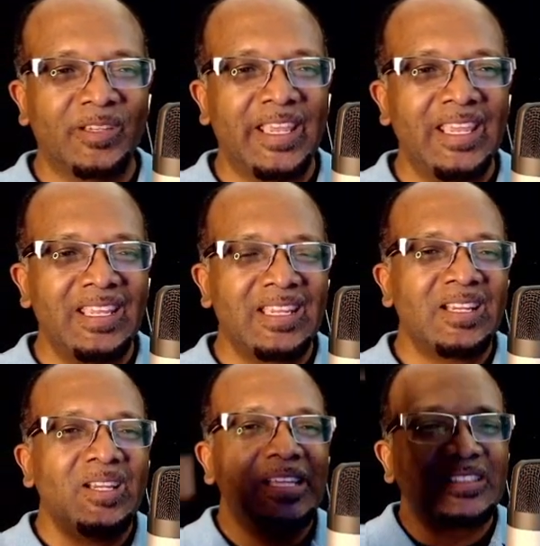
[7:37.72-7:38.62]
Okay?
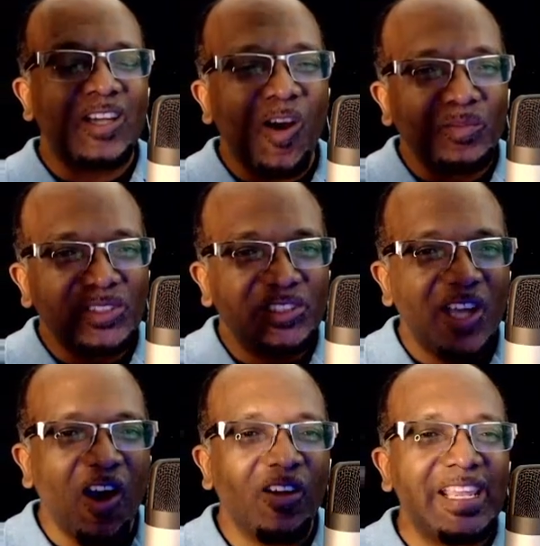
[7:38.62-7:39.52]
It comes
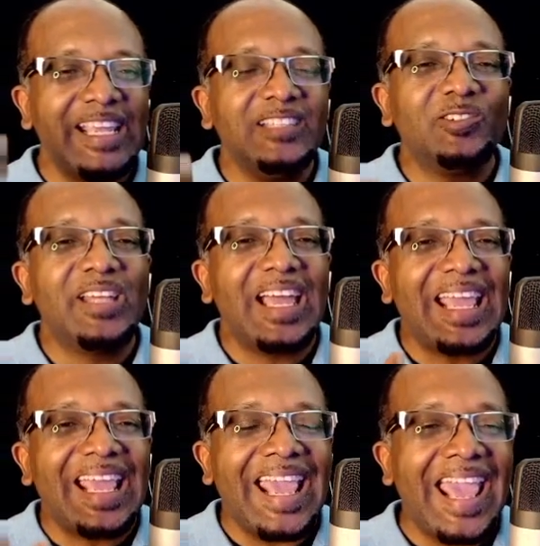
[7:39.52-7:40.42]
down into
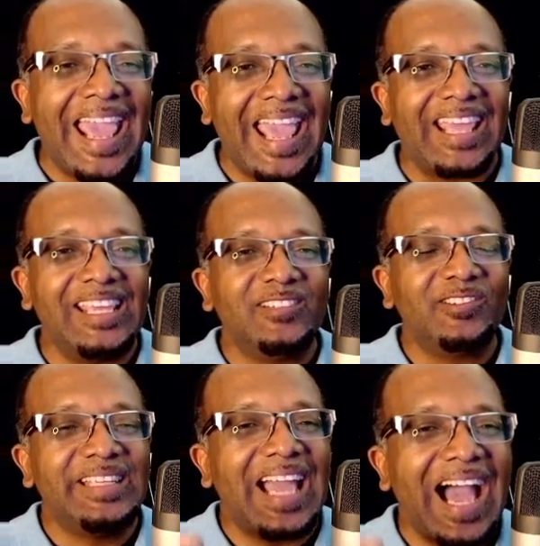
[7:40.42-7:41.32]
the air,
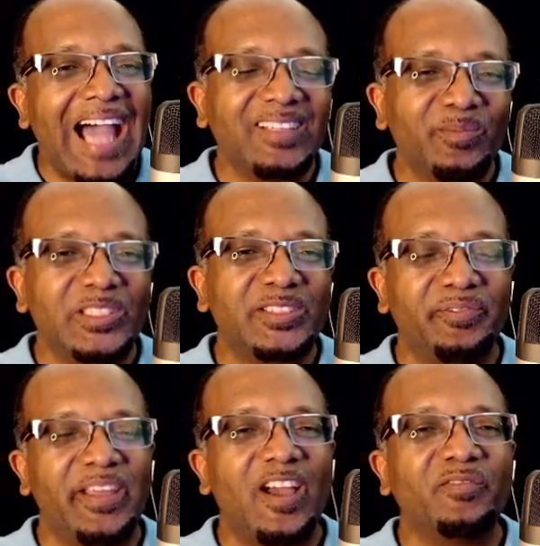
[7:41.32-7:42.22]
into the
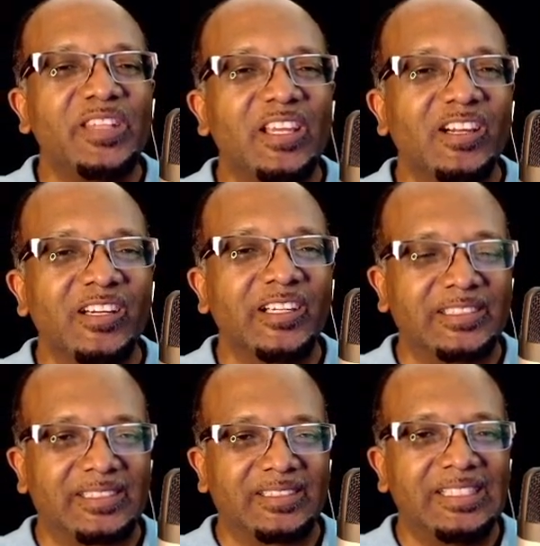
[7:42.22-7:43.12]
atmosphere of the
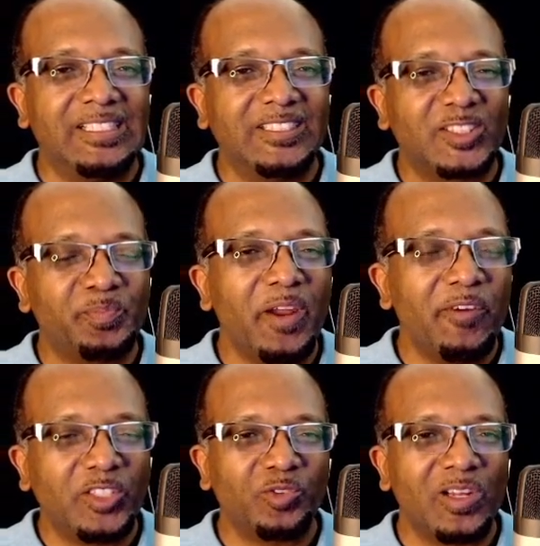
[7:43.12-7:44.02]
earth, the
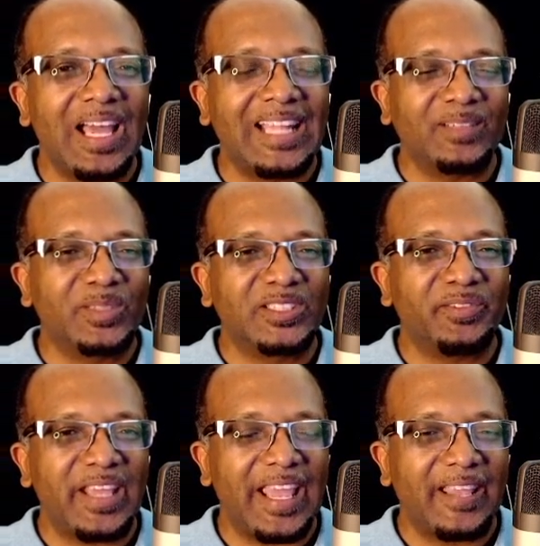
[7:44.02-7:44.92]
spiritual
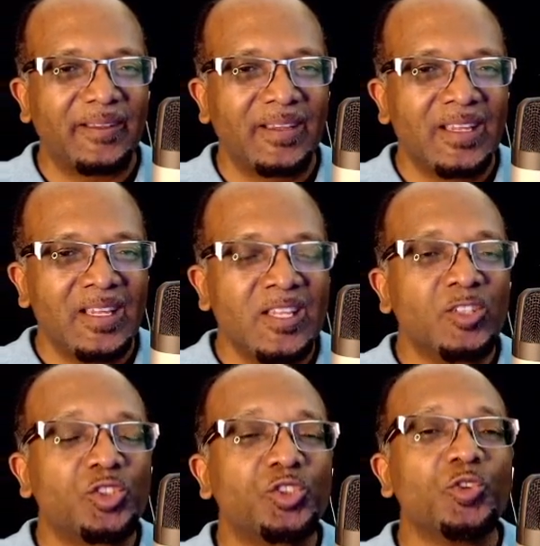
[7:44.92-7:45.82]
atmosphere,
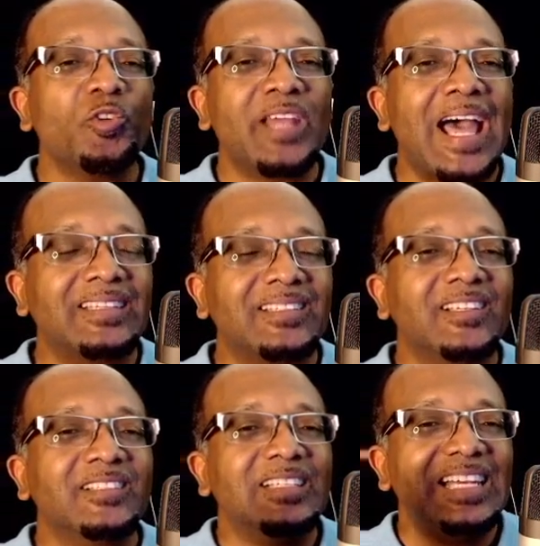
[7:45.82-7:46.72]
so that
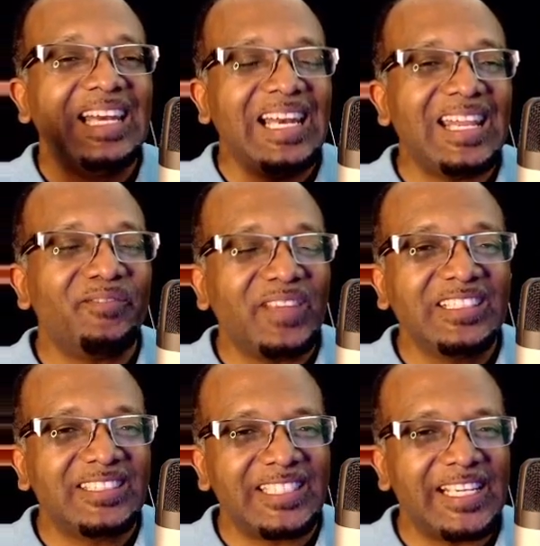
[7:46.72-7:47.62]
the
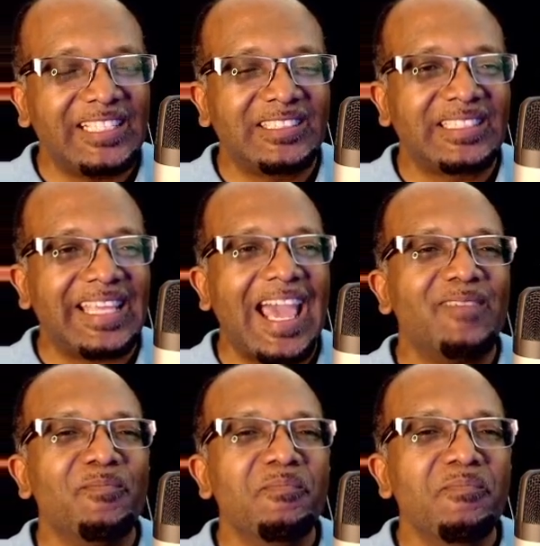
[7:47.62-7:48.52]
living saints
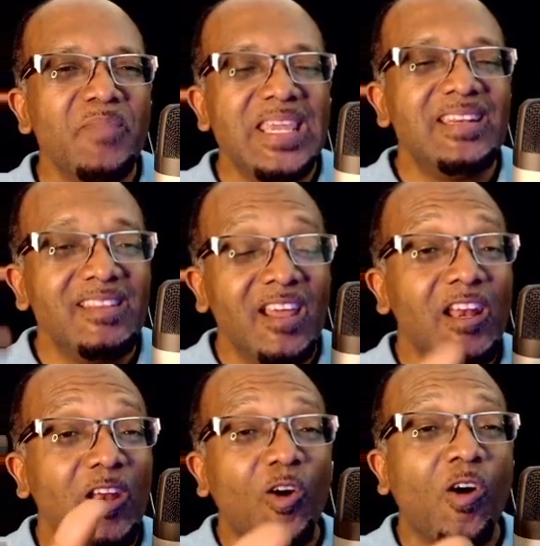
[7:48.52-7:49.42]
can meet the
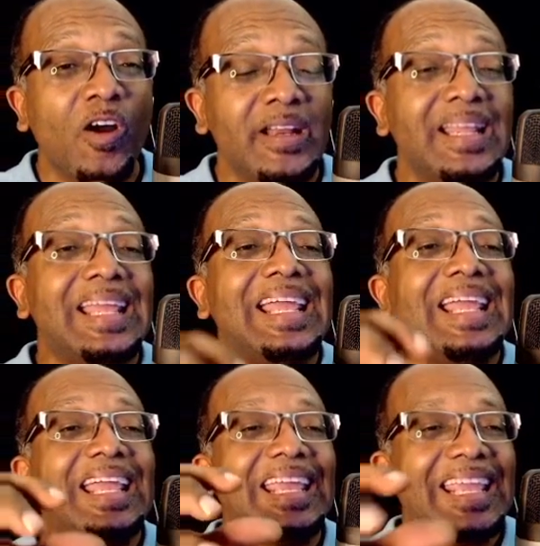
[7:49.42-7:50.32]
Lord
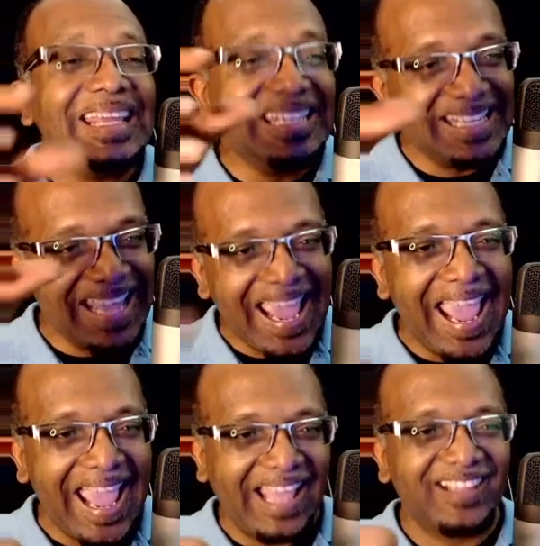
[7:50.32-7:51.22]
in the
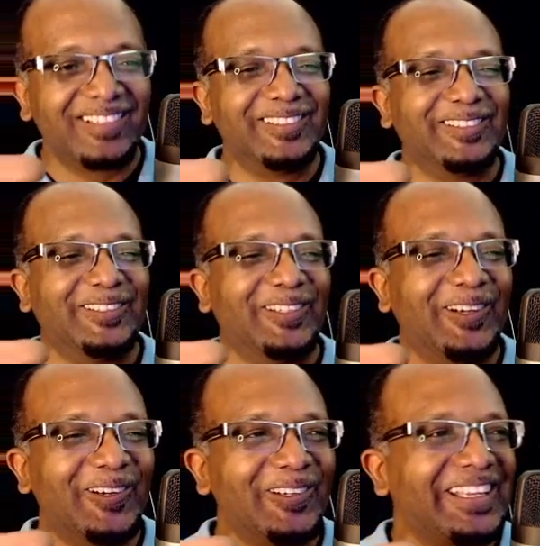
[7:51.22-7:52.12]
air.
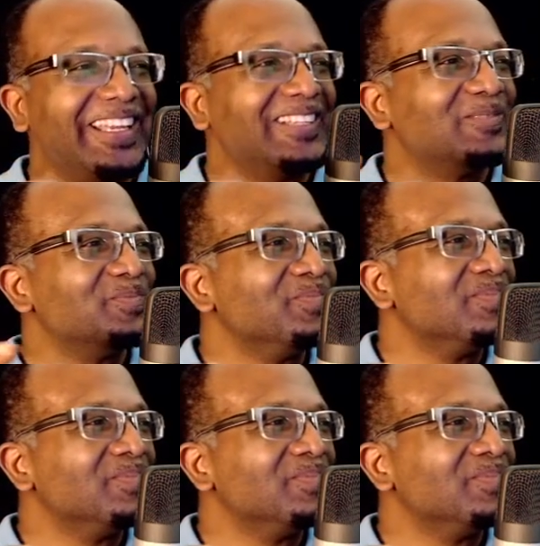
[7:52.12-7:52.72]
Okay?